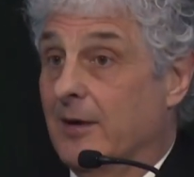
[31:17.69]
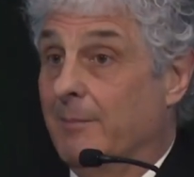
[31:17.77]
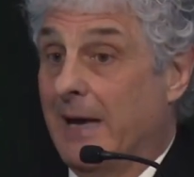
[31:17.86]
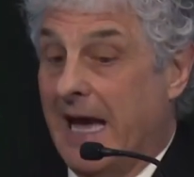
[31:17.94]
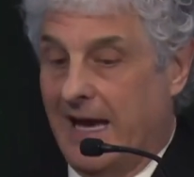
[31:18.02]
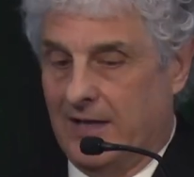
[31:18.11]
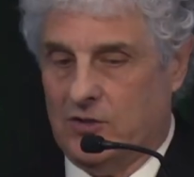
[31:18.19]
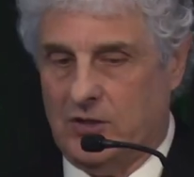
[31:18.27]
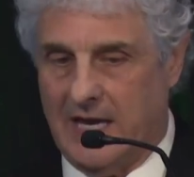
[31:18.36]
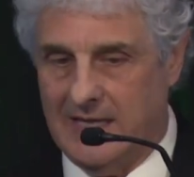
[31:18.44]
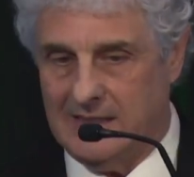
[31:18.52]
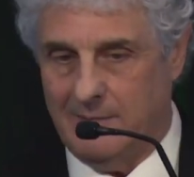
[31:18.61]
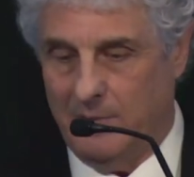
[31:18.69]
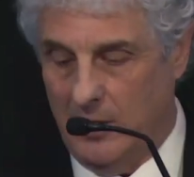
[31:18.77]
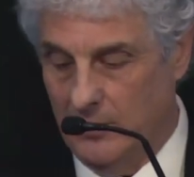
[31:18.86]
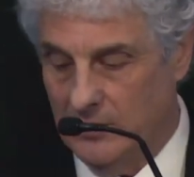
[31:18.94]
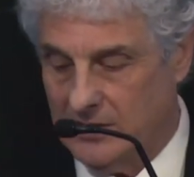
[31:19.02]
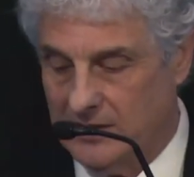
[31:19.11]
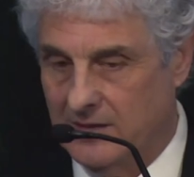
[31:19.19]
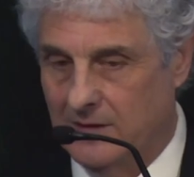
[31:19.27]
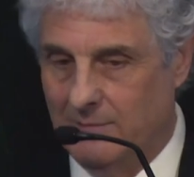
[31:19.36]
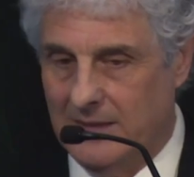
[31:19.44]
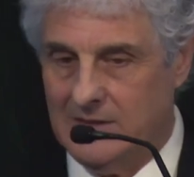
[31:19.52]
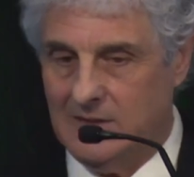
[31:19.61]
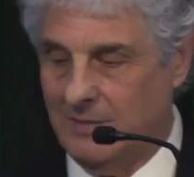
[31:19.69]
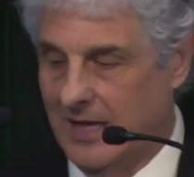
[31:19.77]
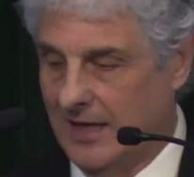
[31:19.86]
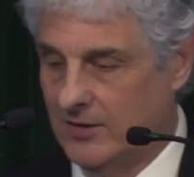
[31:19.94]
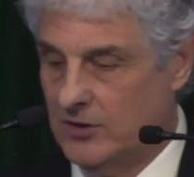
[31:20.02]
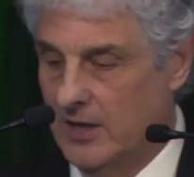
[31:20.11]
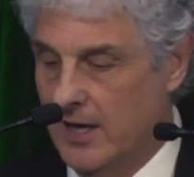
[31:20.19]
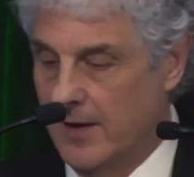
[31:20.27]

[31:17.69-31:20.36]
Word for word: the match as opposed to the mismatch.